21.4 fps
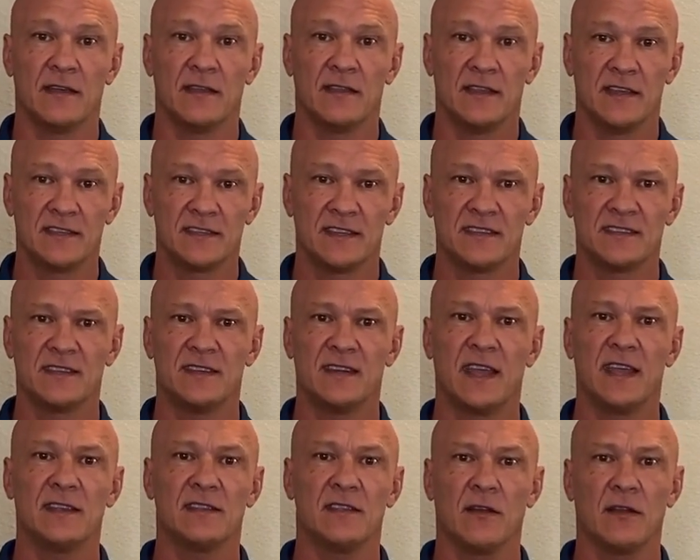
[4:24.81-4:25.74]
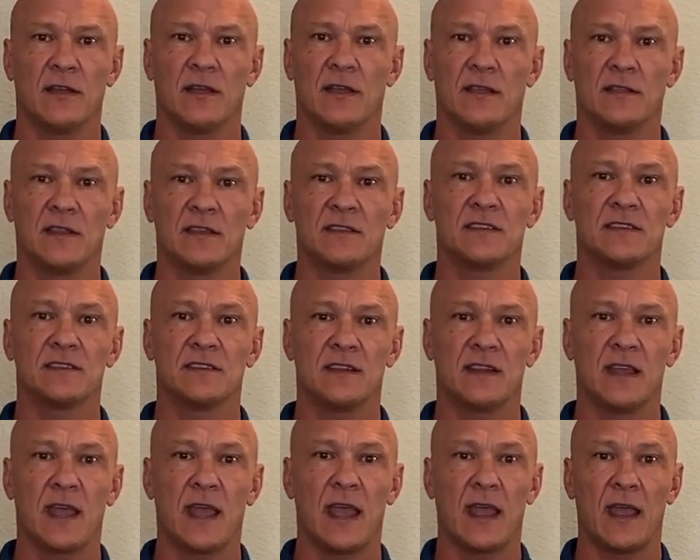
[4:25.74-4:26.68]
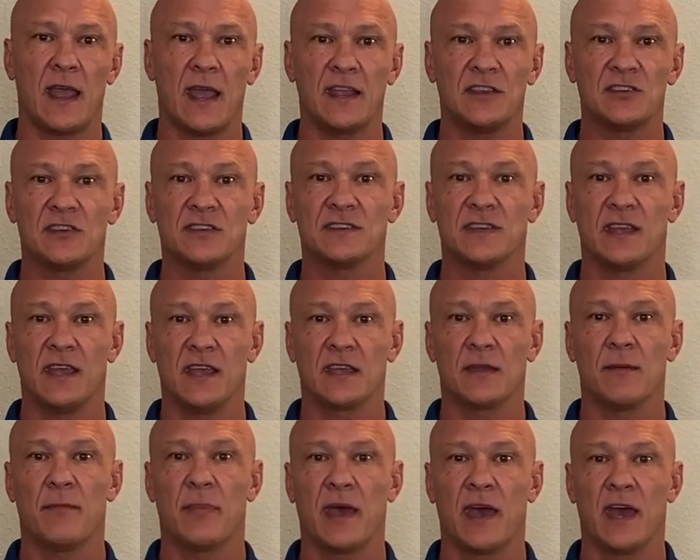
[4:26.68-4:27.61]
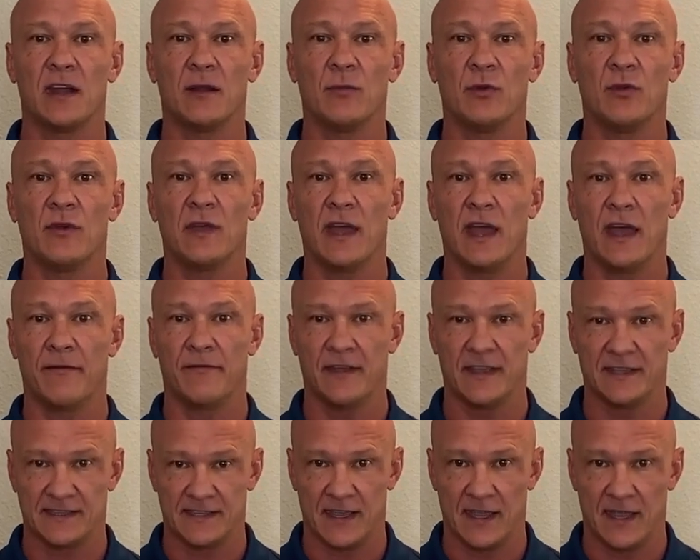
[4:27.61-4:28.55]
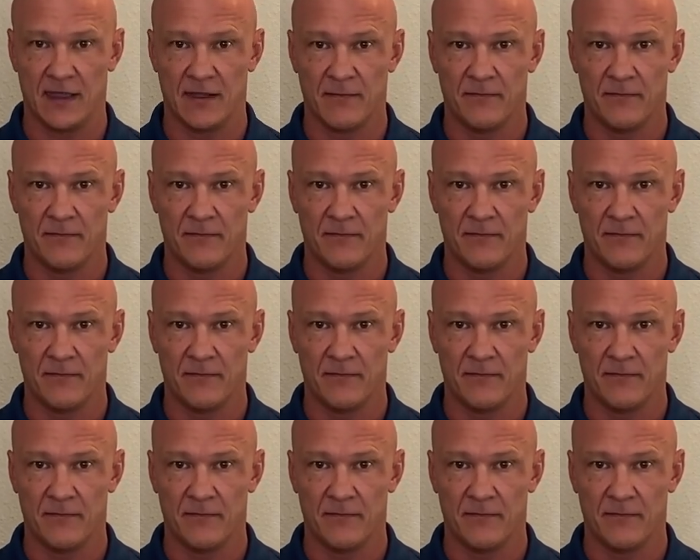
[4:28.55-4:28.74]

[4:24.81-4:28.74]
This is an HSA compatible FSA